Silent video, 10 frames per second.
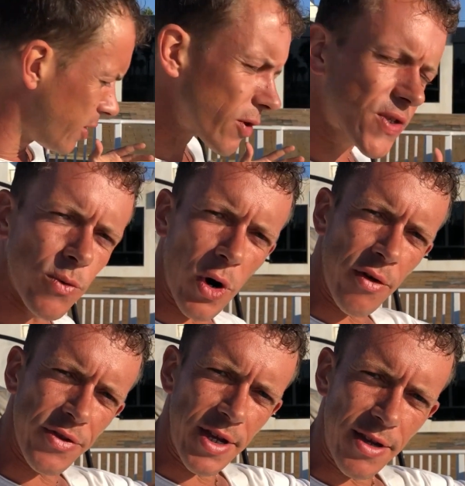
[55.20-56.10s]
your
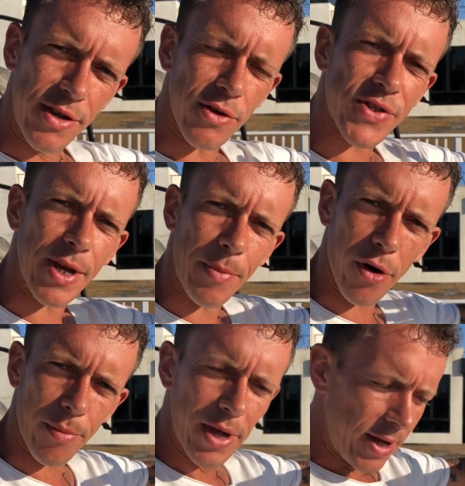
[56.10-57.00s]
surrounding, your
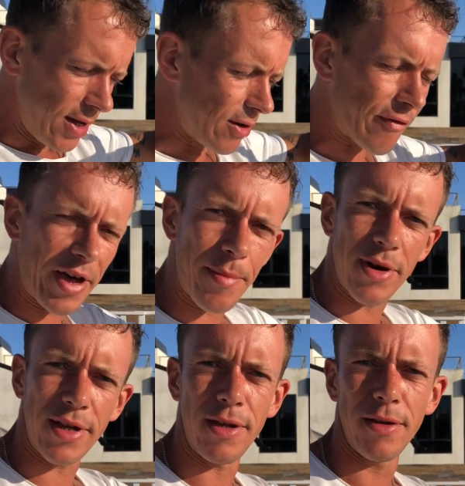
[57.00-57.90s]
suburb, your
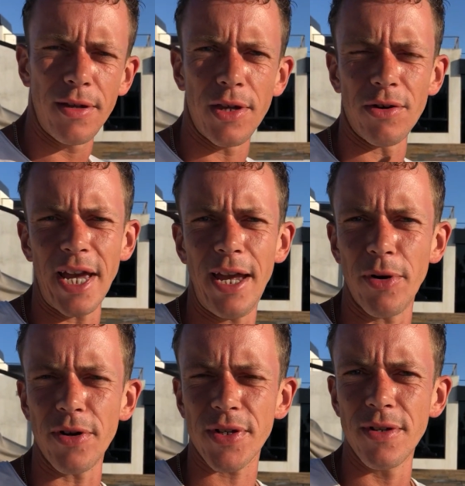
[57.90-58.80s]
family, your
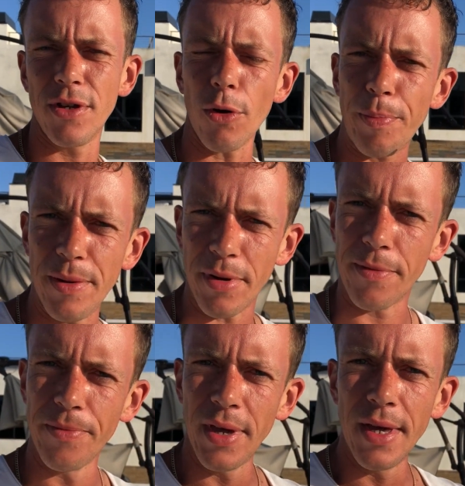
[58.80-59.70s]
neighbors, your people.
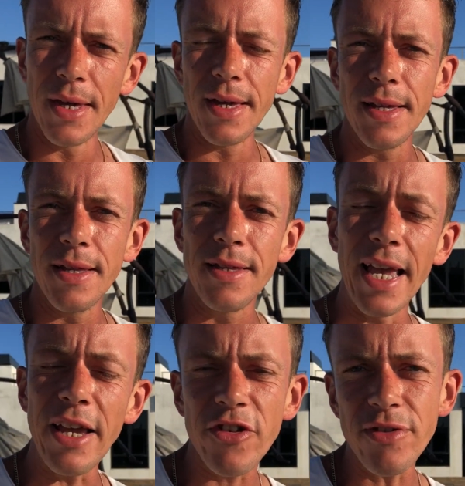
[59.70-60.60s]

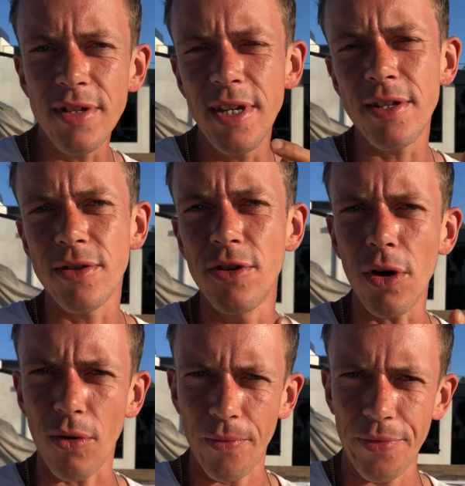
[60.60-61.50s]
They should need to
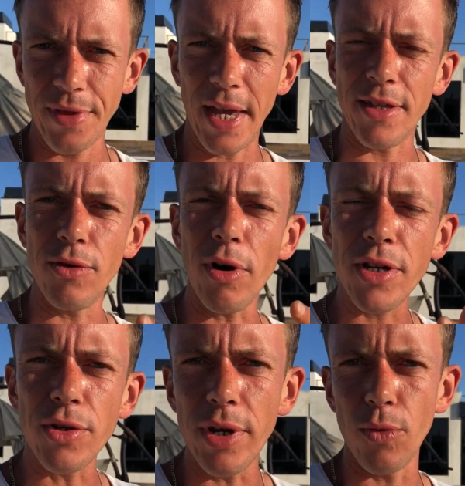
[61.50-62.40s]
know that you are
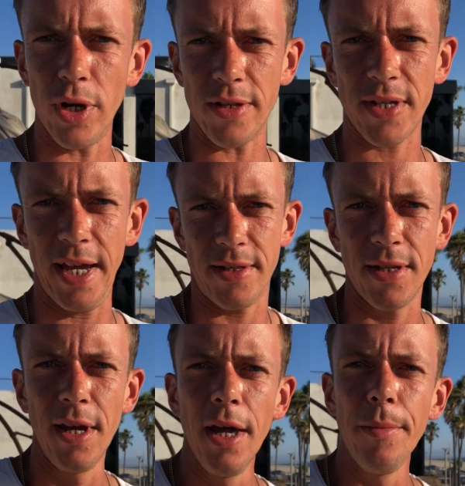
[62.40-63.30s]
doing real estate.
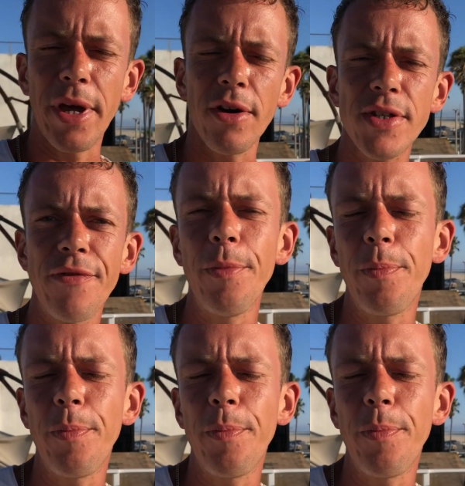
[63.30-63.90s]
Because if the